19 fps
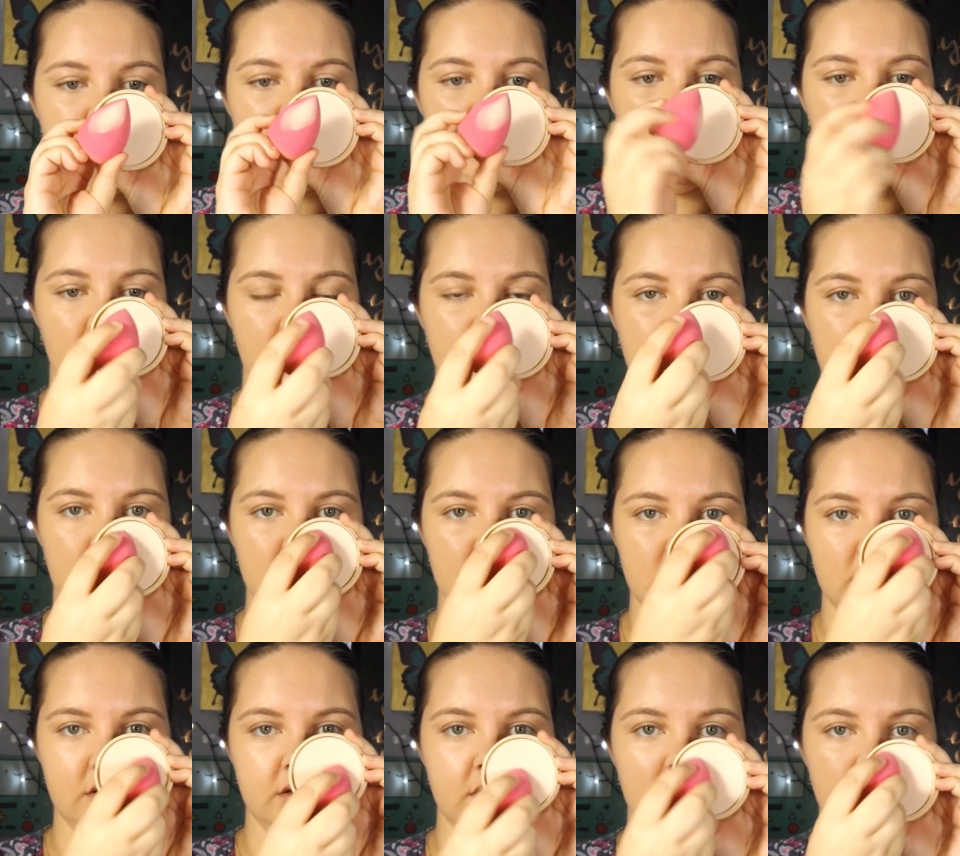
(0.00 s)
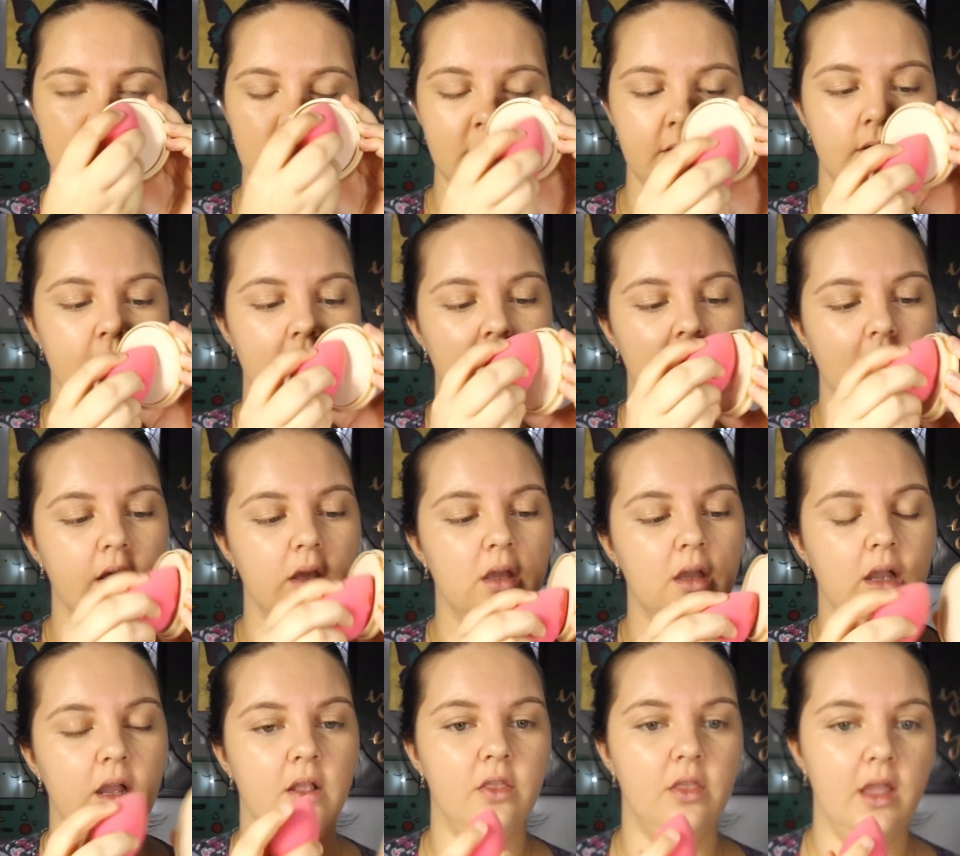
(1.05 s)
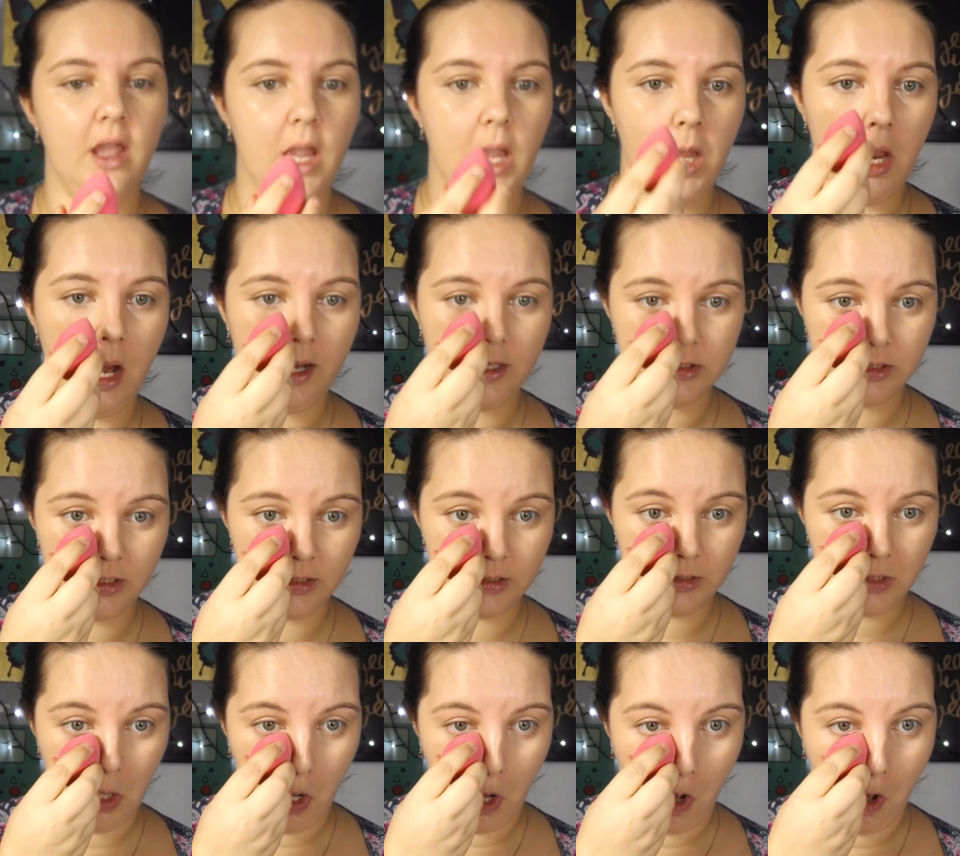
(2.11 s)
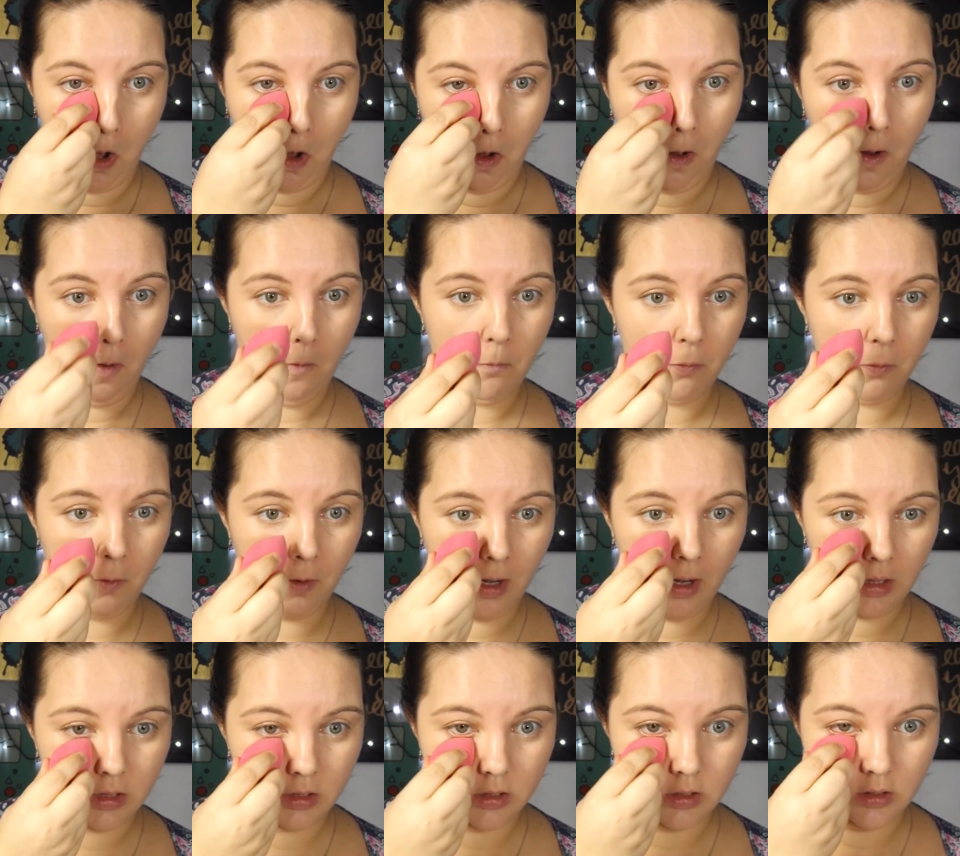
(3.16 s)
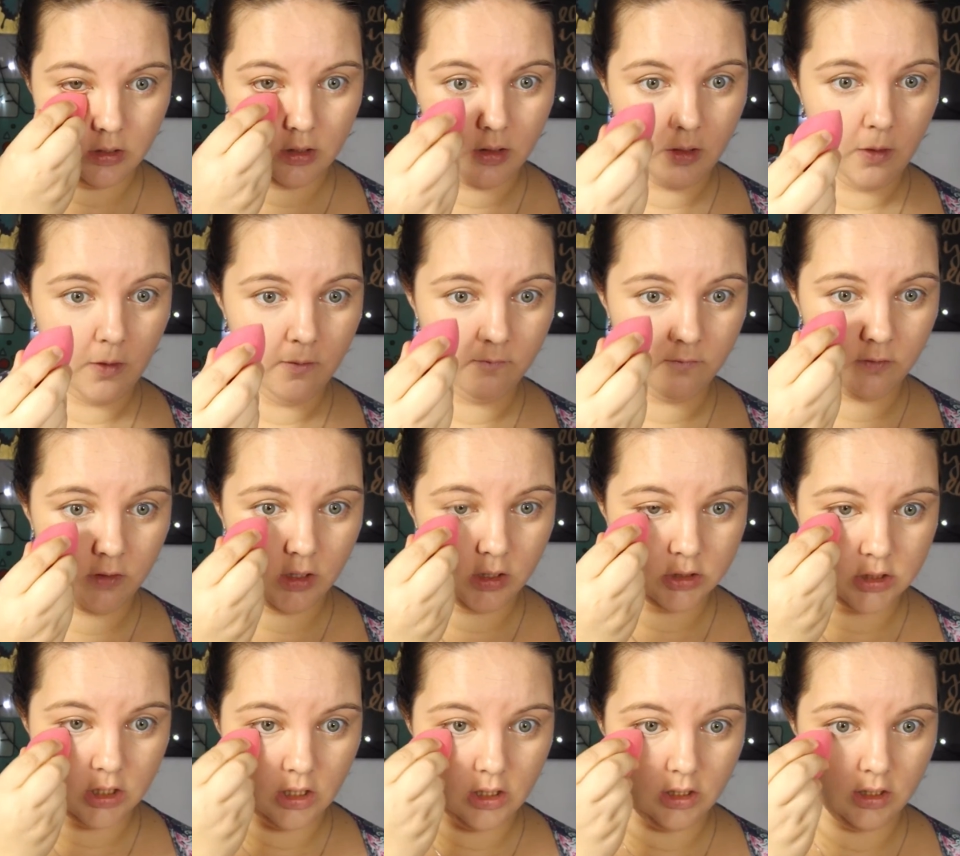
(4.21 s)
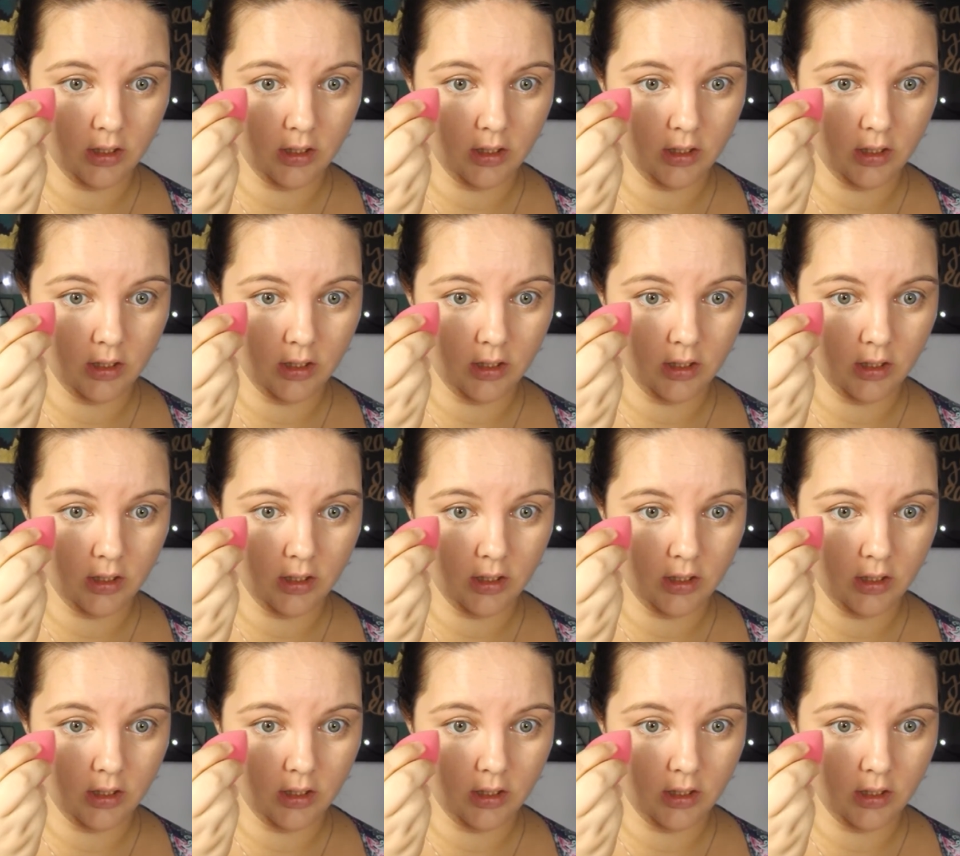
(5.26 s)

on here, and then I just press very gently